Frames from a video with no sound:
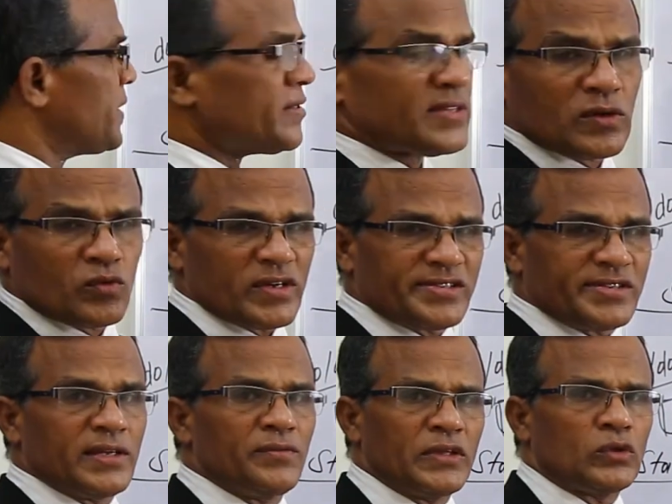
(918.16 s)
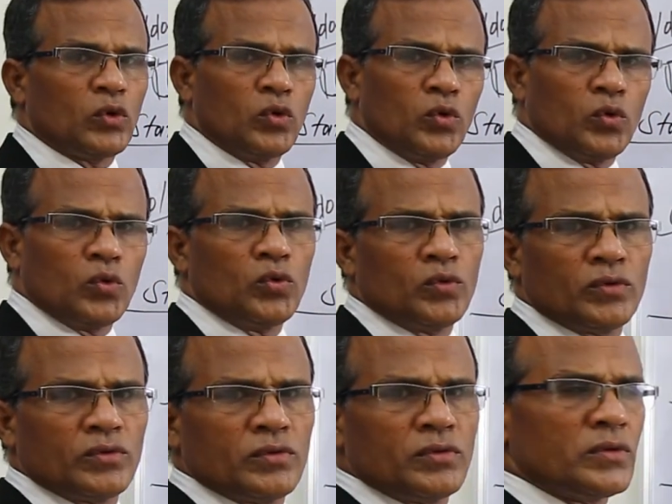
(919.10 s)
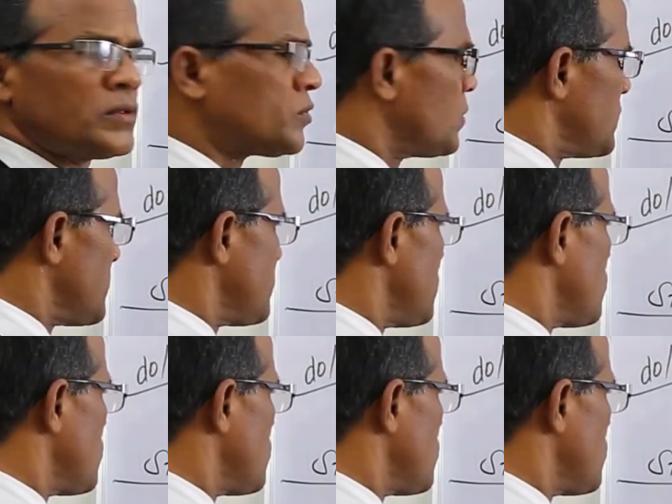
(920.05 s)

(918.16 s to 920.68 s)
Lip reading: it is the question with who, so this